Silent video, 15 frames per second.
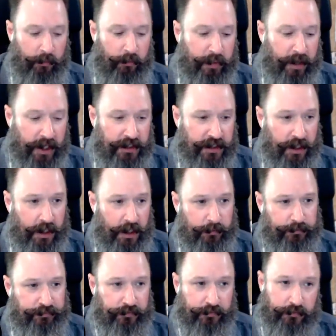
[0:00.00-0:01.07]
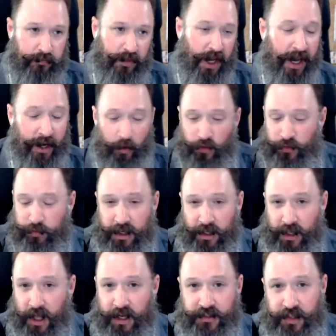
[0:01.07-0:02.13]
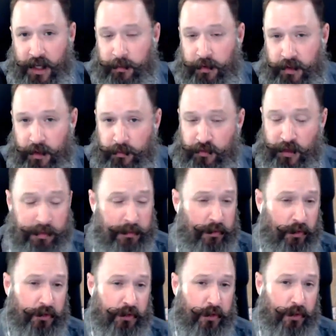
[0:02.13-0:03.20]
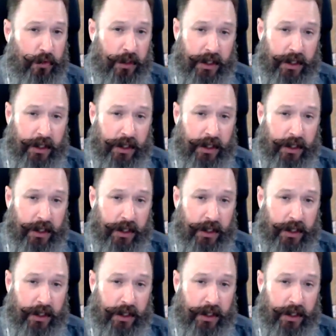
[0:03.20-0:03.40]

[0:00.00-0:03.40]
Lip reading: But I don't spend a lot of time on them. Some people do.